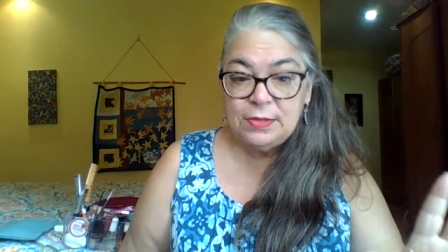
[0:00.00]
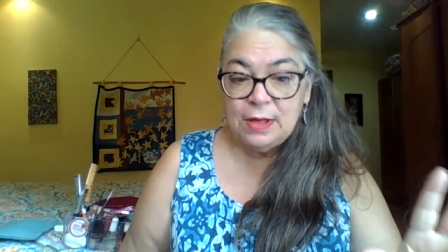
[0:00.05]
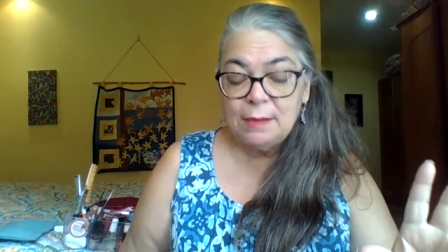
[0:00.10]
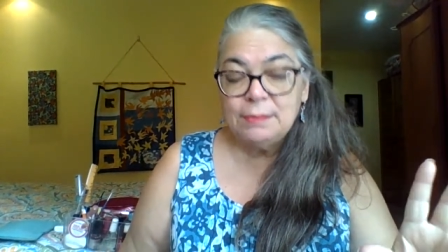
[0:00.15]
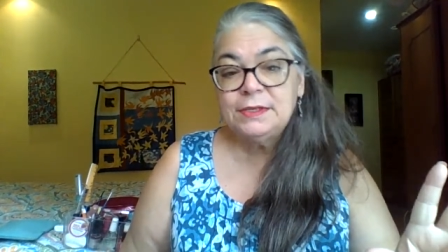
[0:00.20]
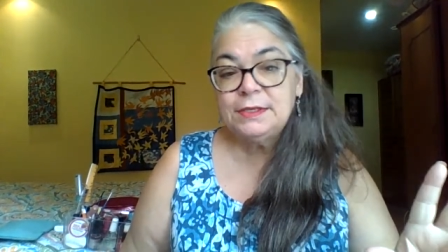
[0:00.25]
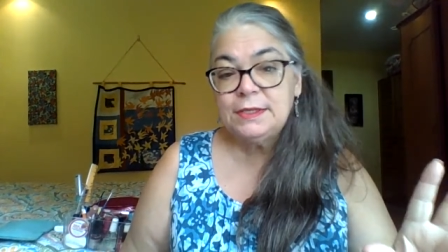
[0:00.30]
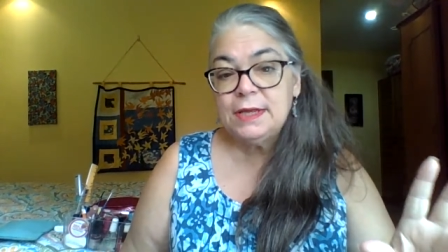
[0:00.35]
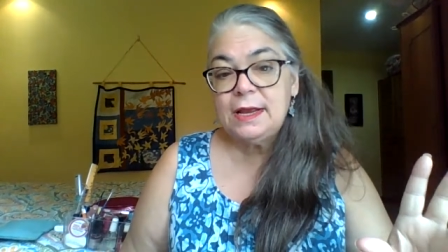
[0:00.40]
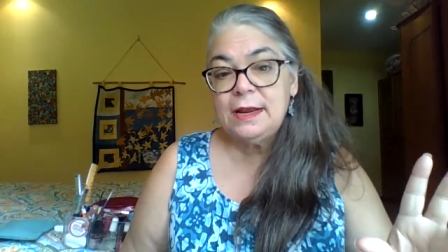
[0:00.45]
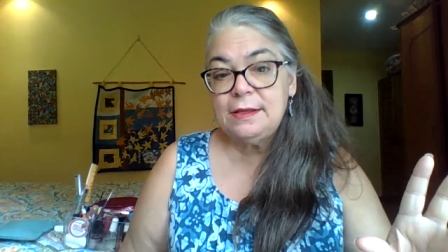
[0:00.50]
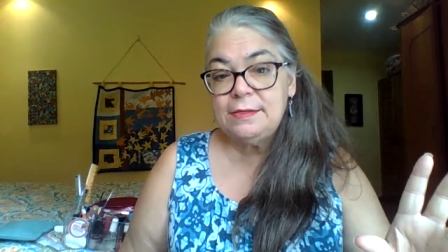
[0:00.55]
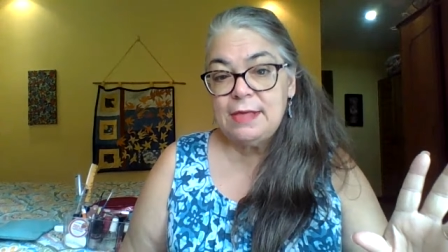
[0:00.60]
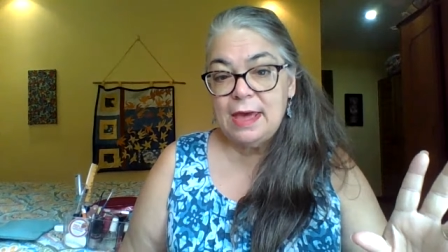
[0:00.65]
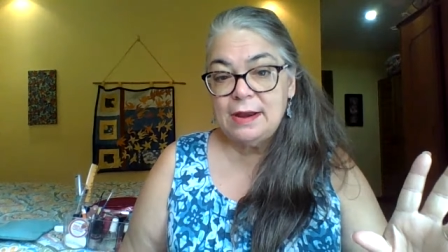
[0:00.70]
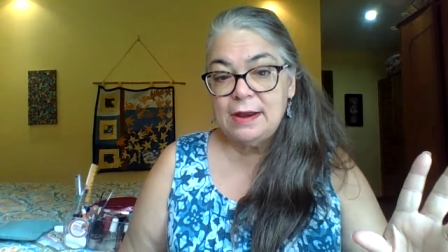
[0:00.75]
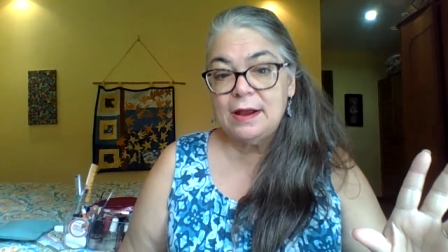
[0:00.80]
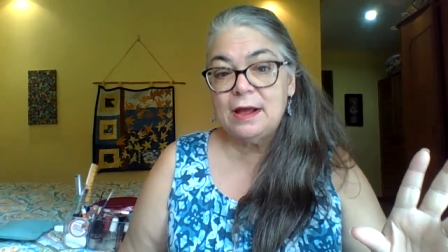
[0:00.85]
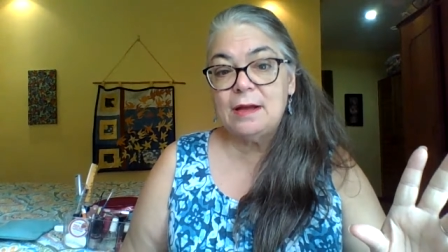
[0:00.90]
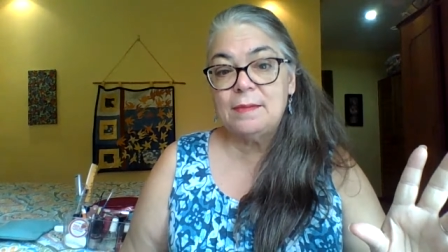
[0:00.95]
I'm setting
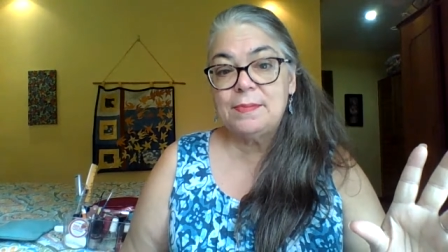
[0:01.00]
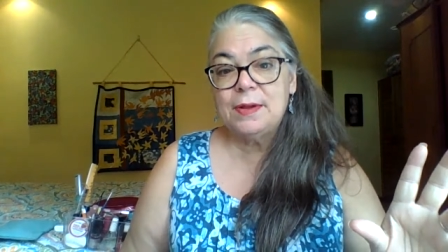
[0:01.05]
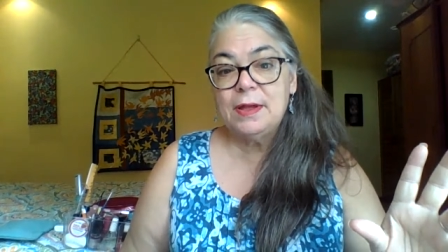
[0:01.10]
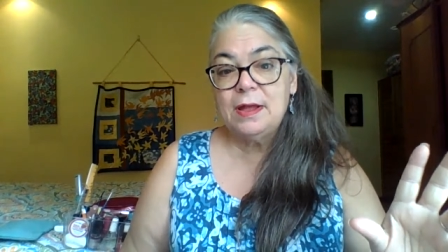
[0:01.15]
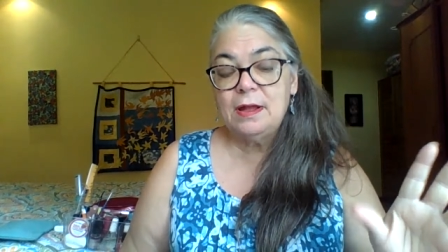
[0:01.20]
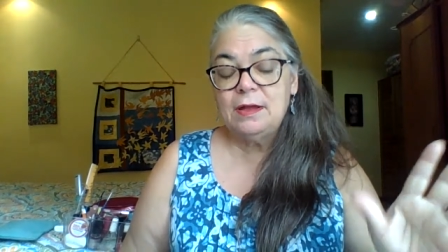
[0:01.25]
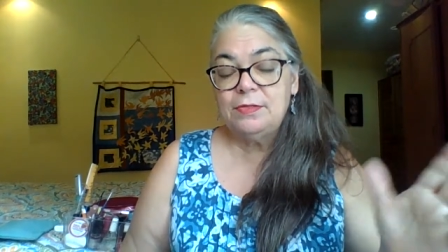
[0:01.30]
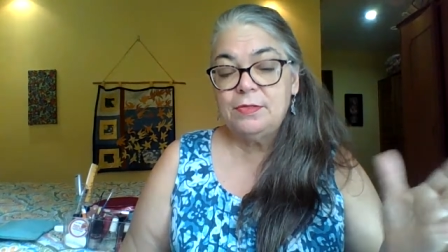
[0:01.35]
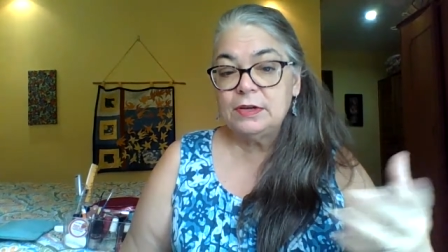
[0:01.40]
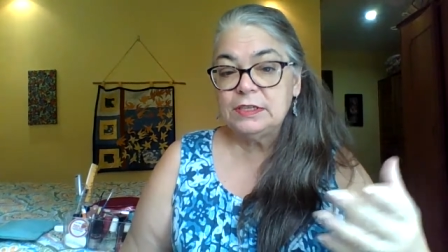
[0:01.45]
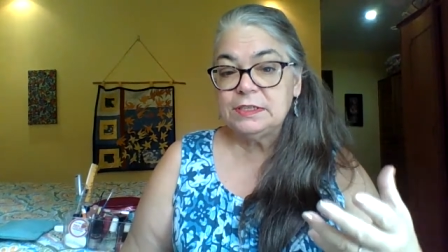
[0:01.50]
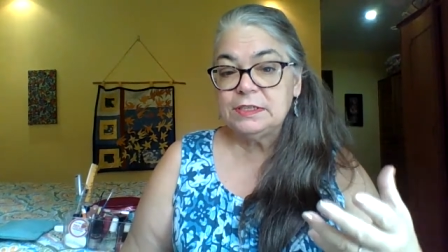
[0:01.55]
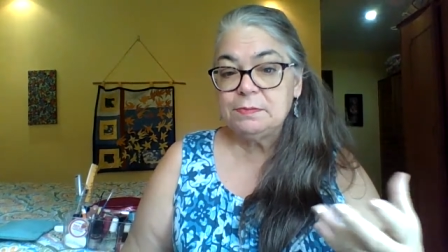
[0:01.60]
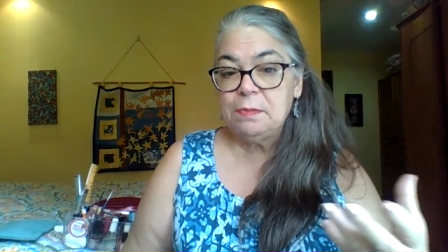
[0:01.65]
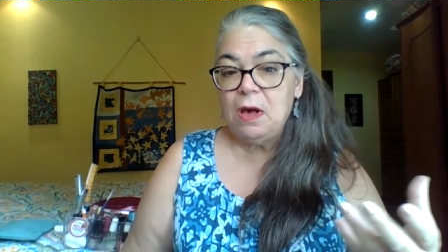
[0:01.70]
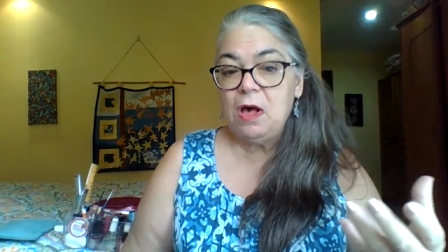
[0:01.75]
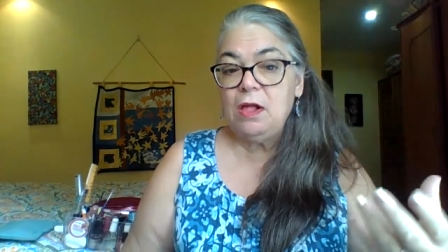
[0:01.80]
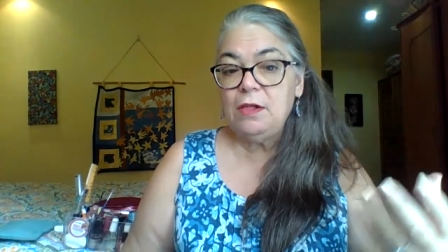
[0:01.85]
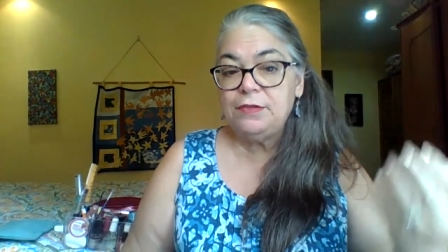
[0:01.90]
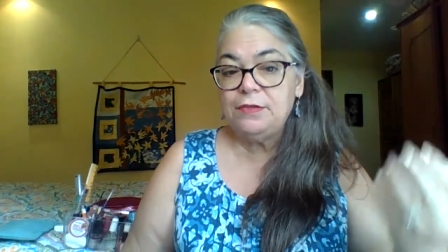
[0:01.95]
that up. They're
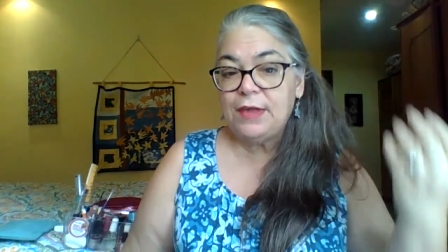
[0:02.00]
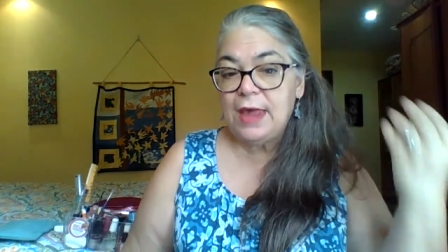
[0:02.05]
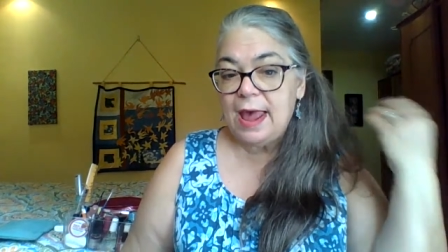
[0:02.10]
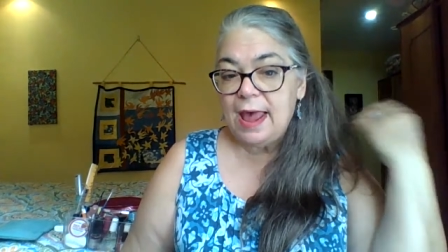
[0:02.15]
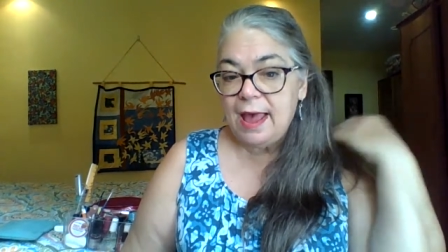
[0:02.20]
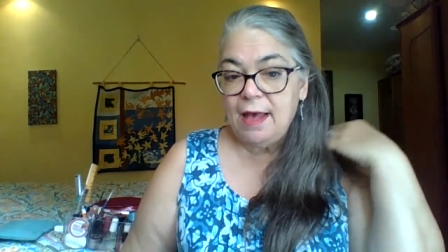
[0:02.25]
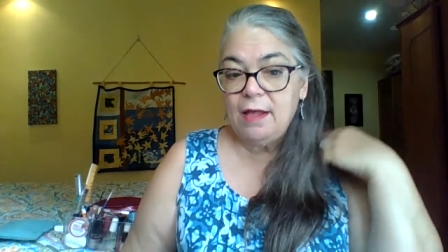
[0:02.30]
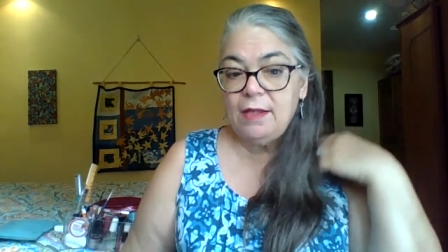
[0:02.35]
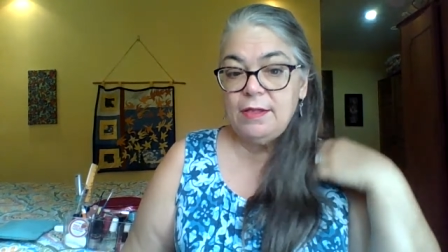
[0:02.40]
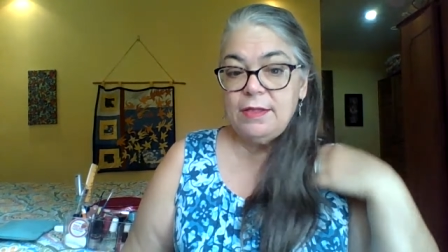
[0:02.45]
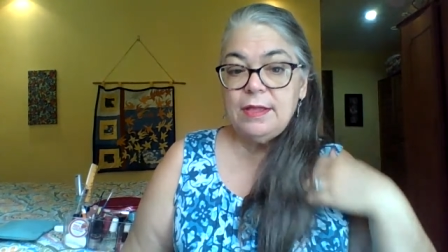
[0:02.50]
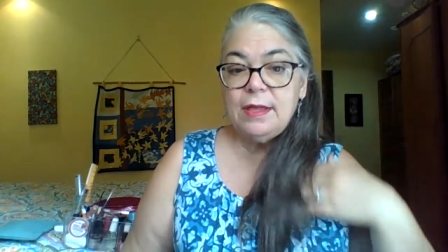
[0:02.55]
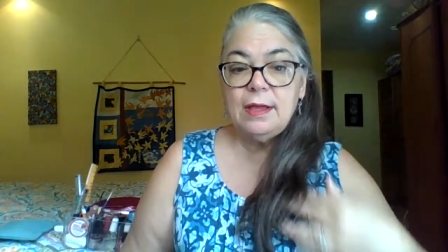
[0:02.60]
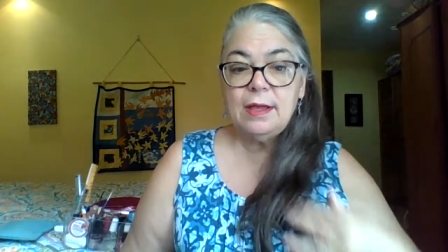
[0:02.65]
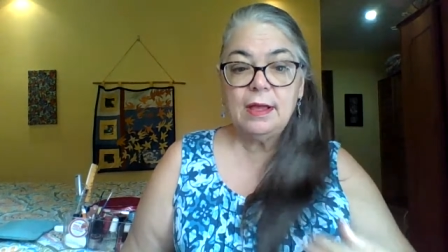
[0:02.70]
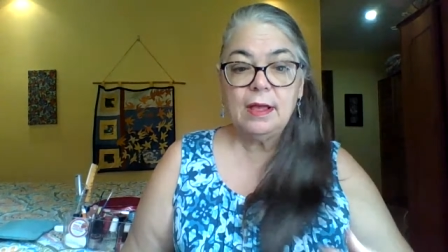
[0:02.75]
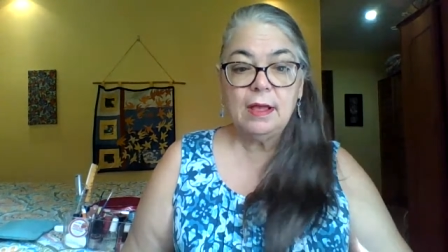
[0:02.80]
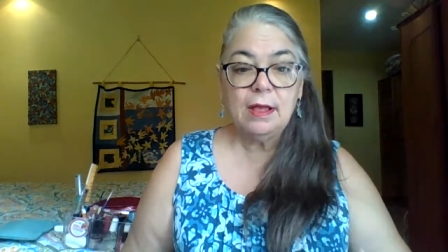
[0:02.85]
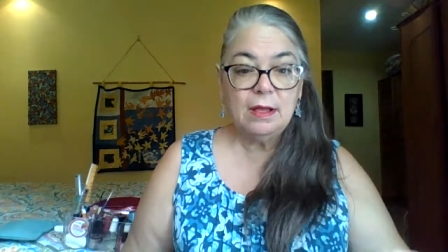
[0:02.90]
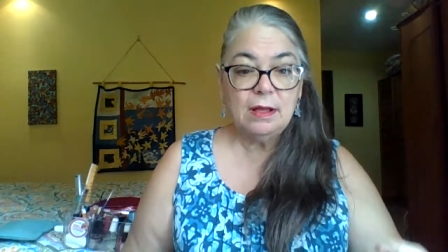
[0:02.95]
small town.
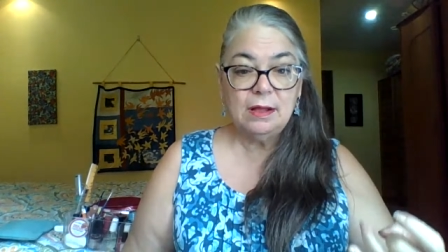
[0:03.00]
